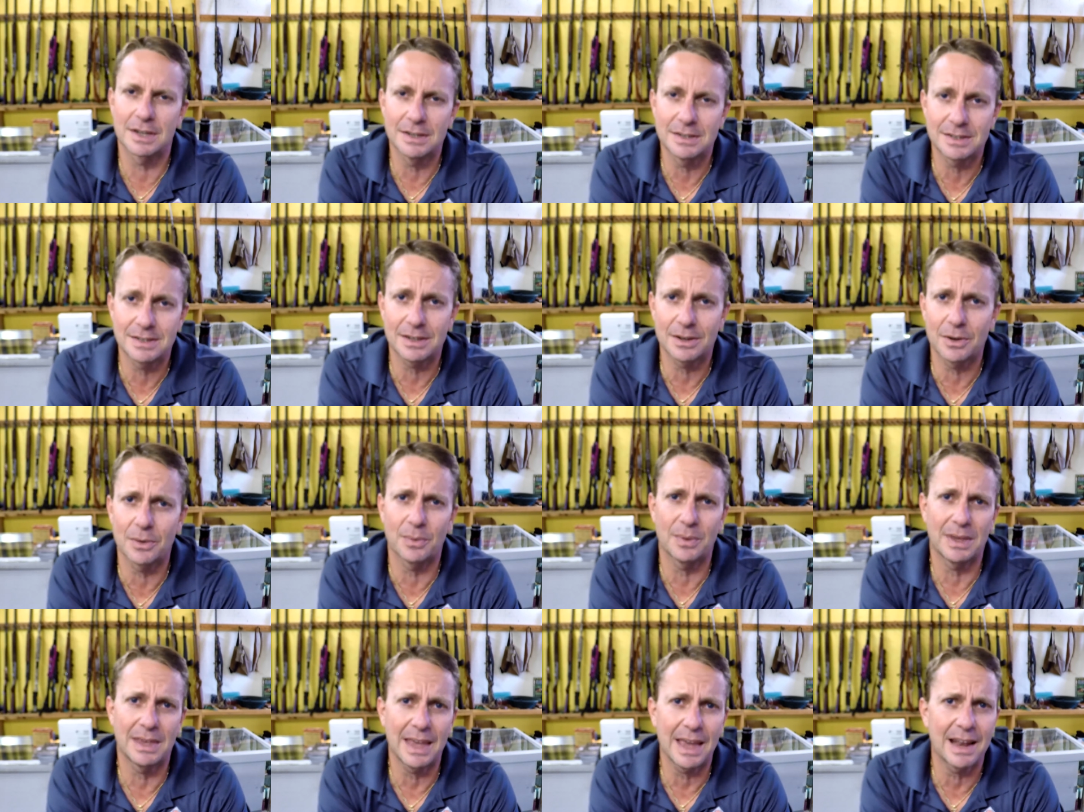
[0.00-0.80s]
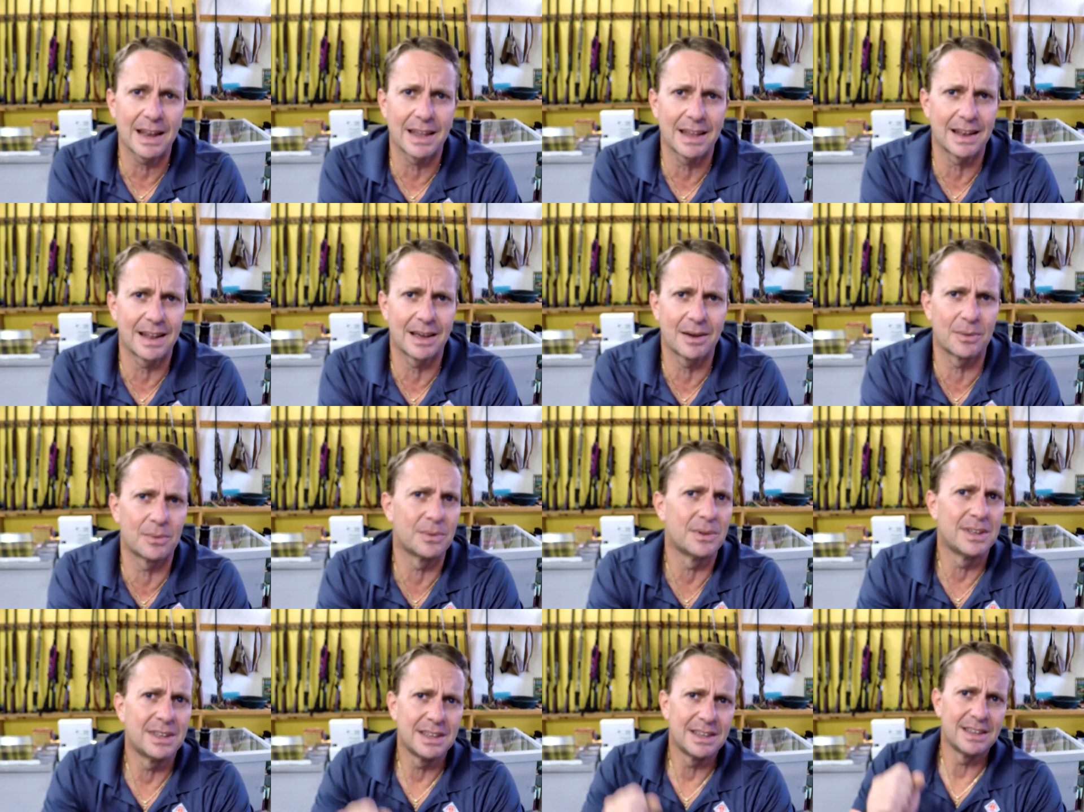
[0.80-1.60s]
I still don't get it, how
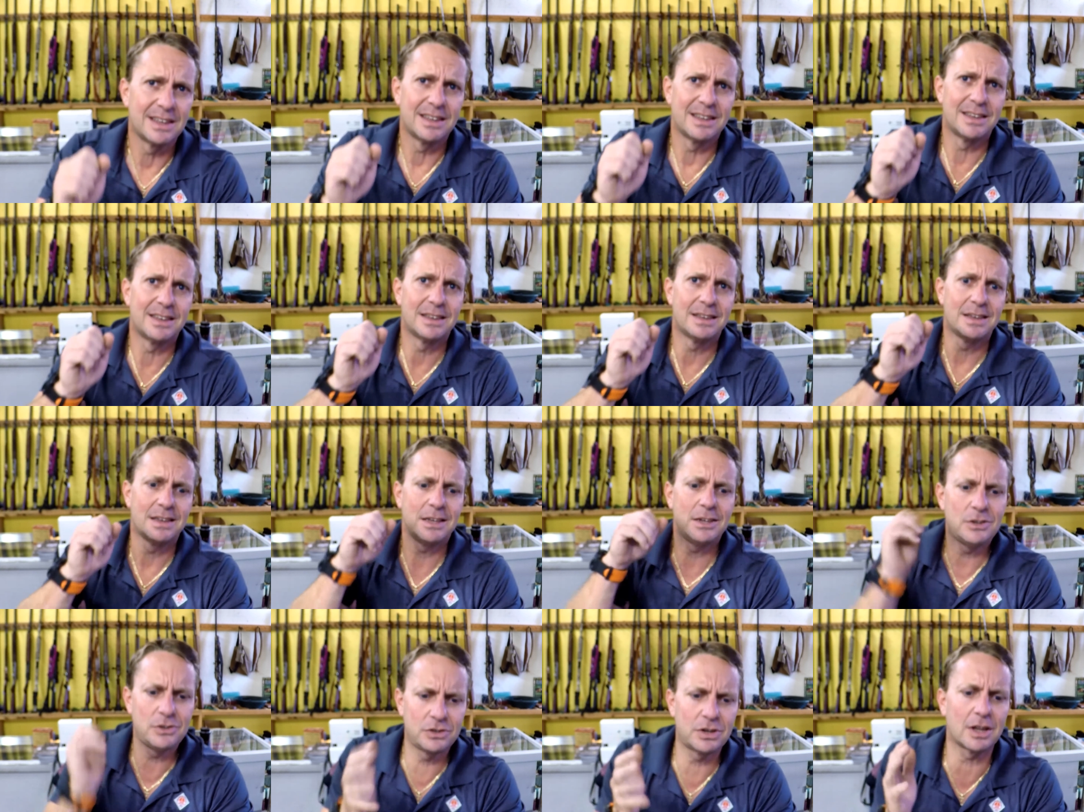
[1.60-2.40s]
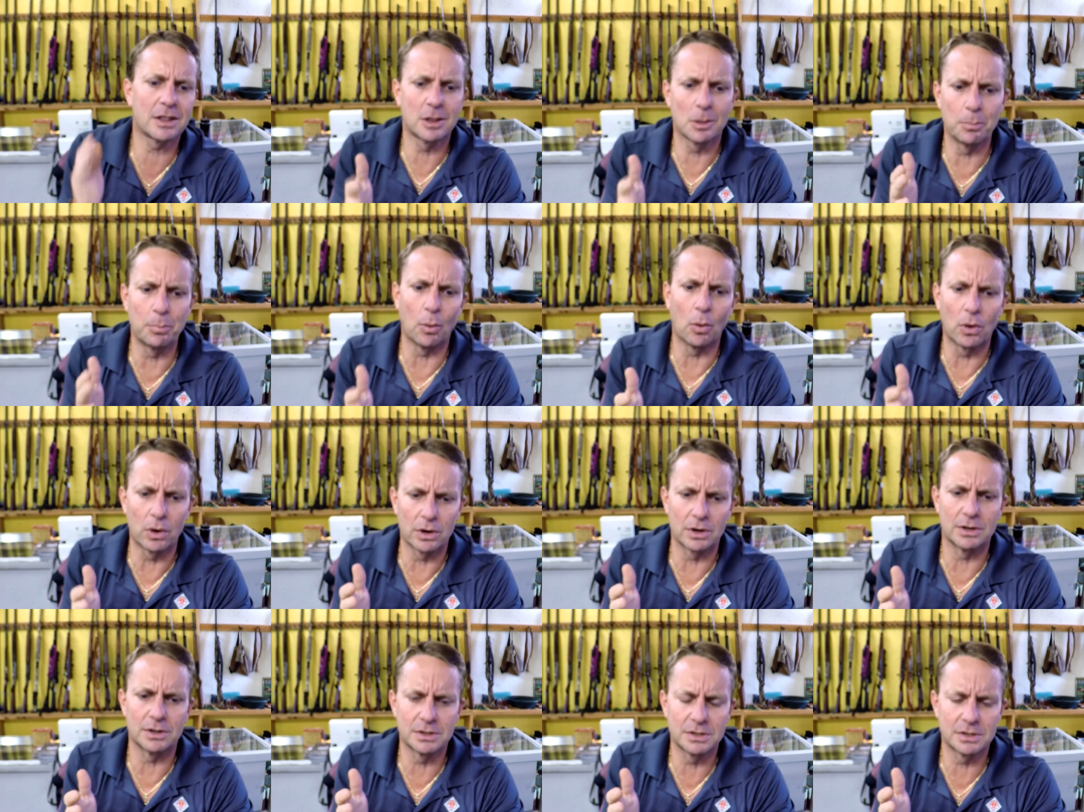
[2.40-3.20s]
he shut the
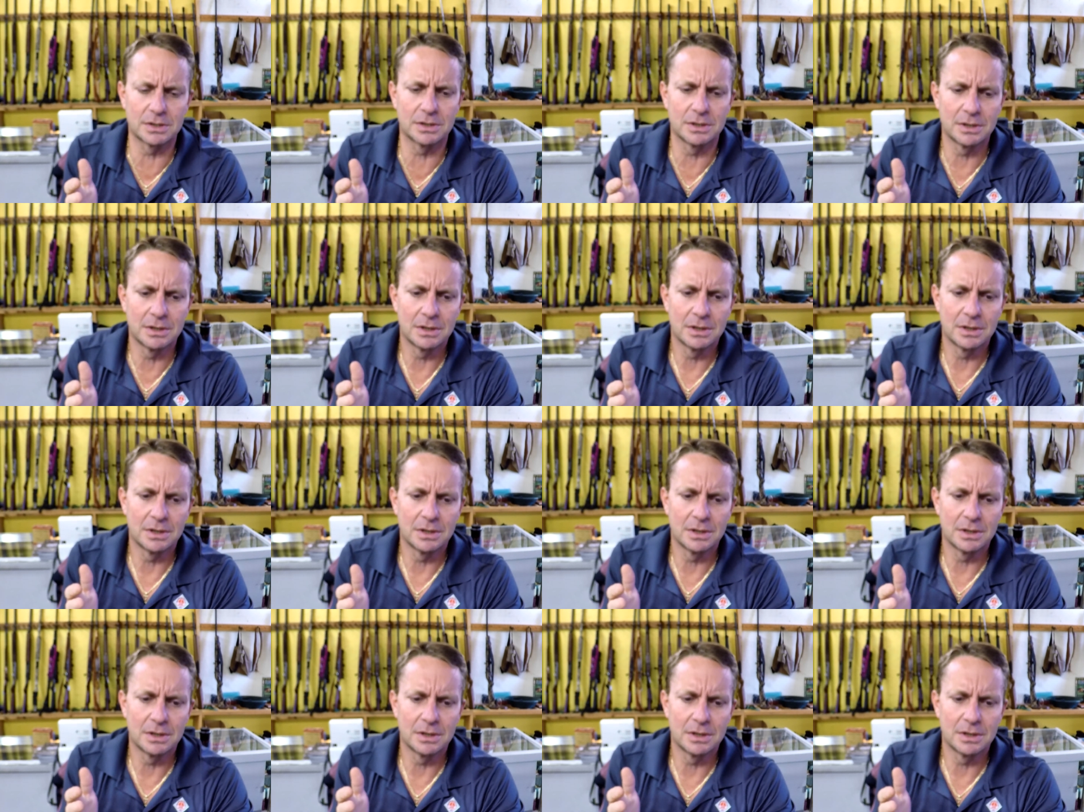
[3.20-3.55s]
borders